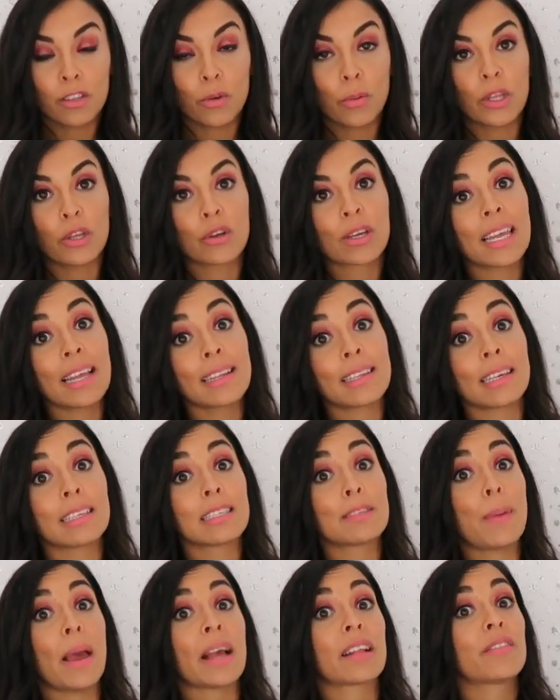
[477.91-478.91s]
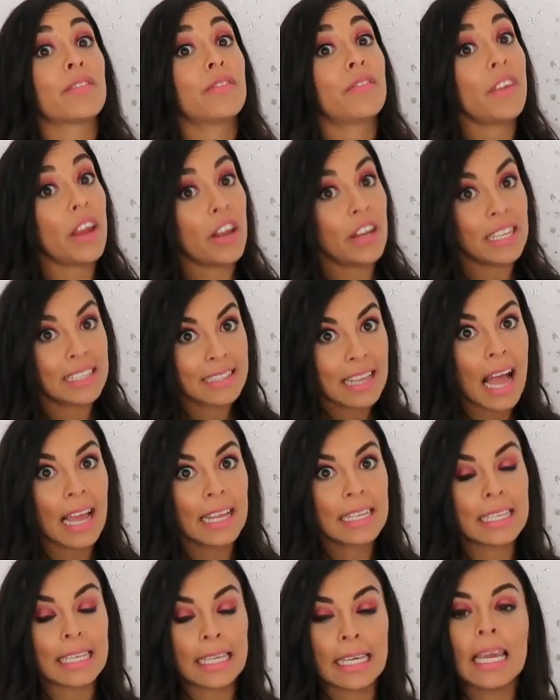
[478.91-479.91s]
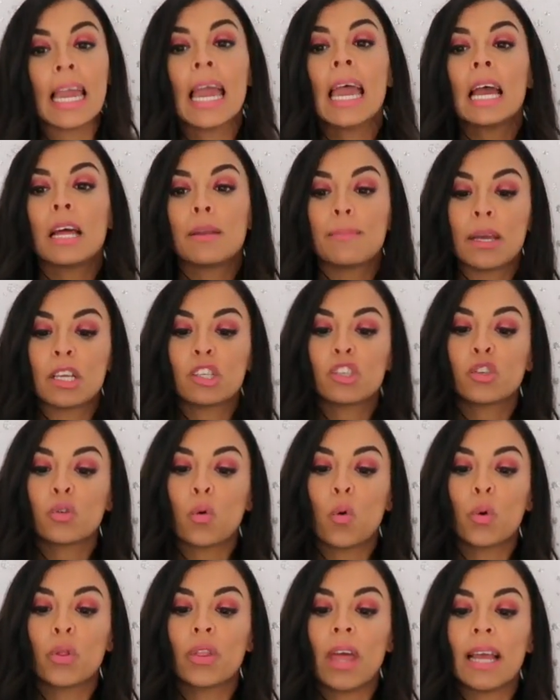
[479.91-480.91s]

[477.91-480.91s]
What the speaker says: So when your kit is packed very tightly, make sure